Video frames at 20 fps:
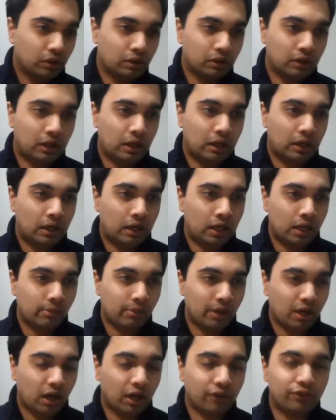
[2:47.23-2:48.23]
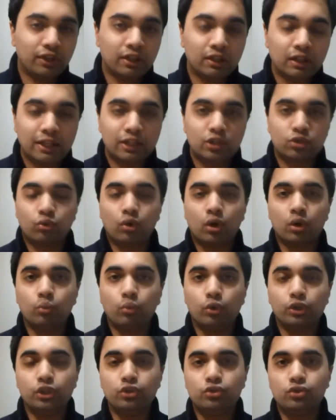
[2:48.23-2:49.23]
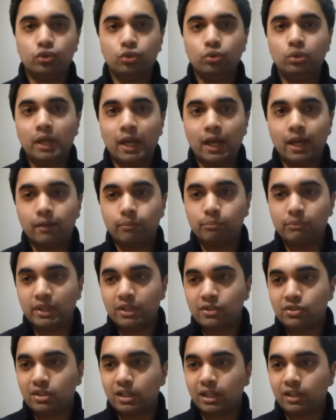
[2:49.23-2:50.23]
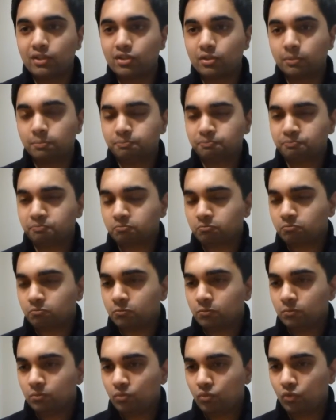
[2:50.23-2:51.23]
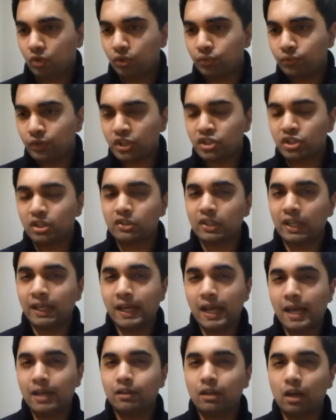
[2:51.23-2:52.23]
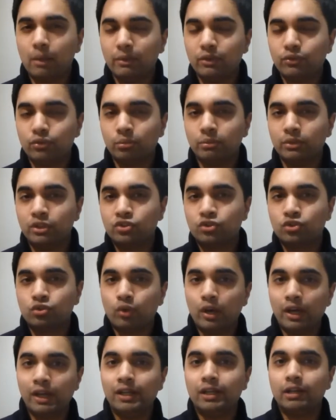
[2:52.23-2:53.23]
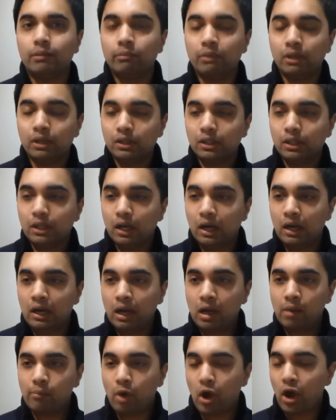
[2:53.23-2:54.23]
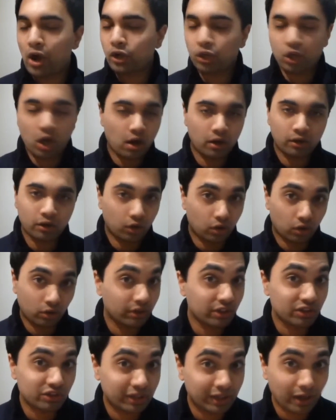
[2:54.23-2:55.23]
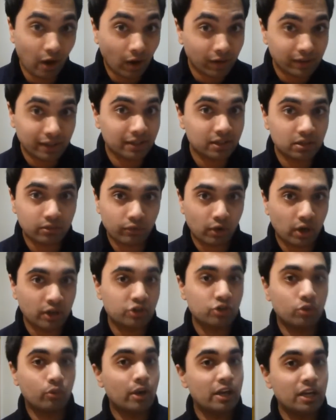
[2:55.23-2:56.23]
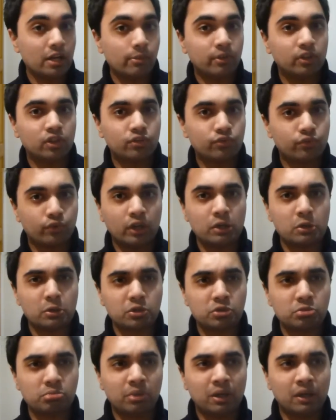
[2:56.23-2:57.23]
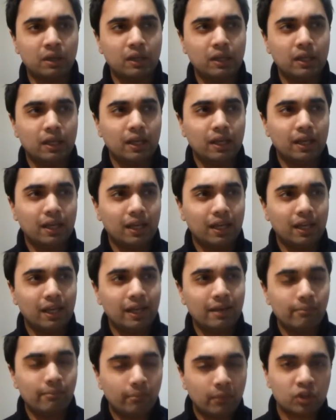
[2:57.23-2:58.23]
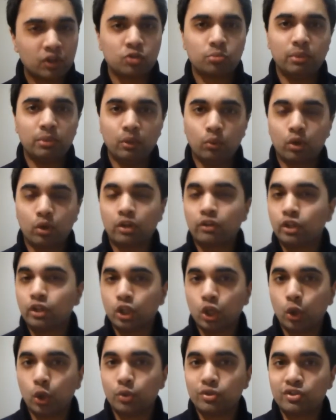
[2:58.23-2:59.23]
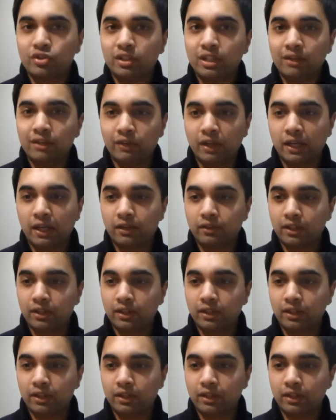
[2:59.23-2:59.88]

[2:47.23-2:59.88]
I think later on what you do get is this freshness, again, coming from the geranium. I can't honestly identify geranium in this fragrance, but it must be one of the notes, giving it